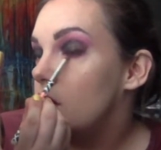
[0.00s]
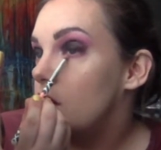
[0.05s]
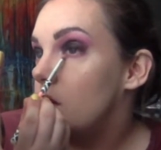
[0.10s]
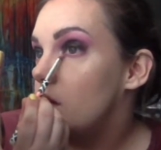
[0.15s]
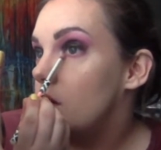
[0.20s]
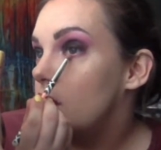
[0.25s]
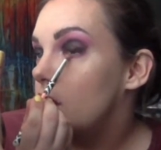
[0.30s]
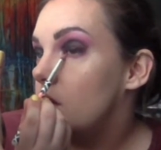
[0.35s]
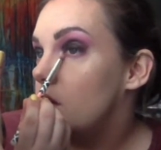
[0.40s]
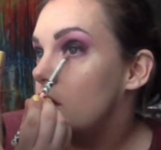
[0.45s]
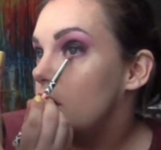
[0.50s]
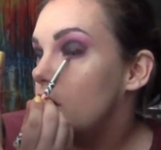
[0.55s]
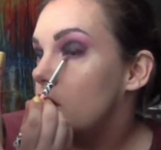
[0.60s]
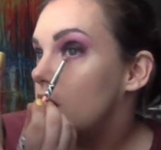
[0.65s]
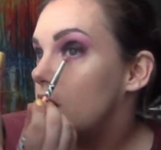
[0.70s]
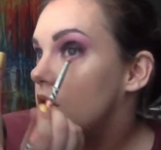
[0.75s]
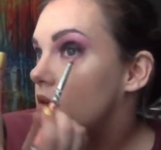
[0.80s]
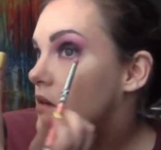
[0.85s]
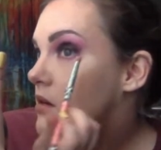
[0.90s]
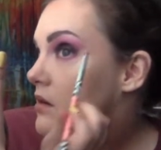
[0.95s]

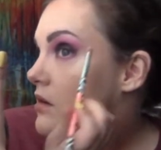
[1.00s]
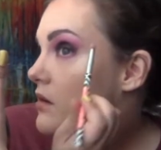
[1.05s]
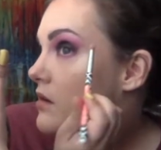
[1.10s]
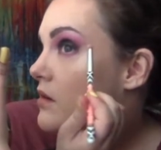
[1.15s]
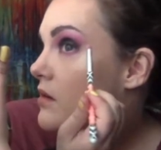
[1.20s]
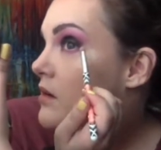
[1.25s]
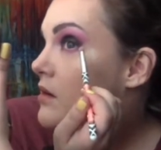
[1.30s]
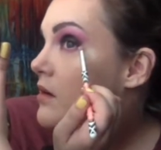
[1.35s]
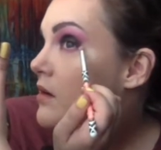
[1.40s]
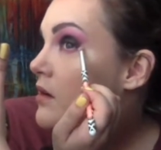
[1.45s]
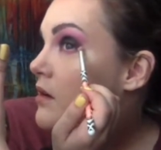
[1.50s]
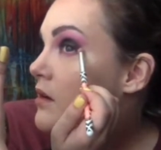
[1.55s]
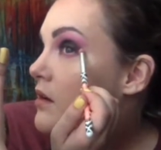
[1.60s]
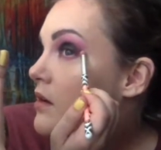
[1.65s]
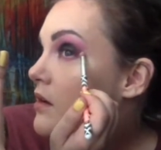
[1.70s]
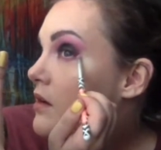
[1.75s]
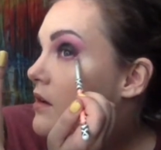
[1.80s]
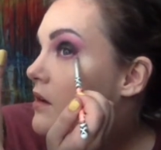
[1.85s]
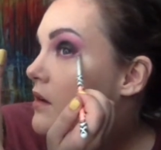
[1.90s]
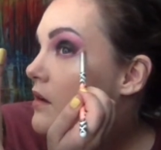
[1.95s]

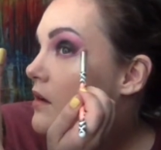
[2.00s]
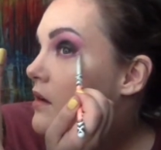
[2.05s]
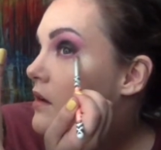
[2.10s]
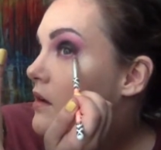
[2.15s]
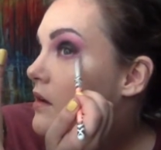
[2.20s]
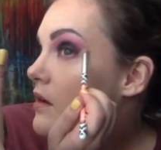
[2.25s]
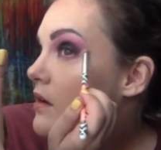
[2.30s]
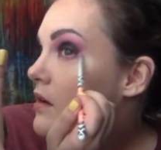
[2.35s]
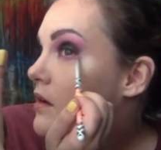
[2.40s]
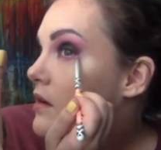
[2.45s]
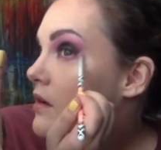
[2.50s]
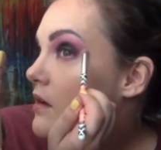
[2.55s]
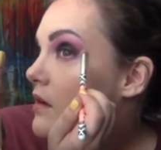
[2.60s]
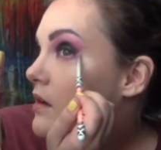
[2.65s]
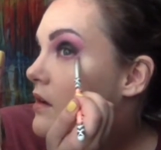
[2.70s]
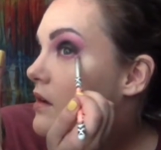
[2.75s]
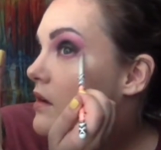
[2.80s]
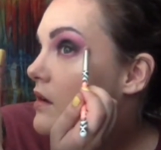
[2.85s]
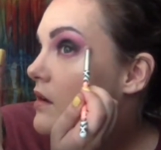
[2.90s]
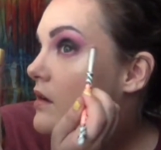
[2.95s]
No one is speaking in this clip.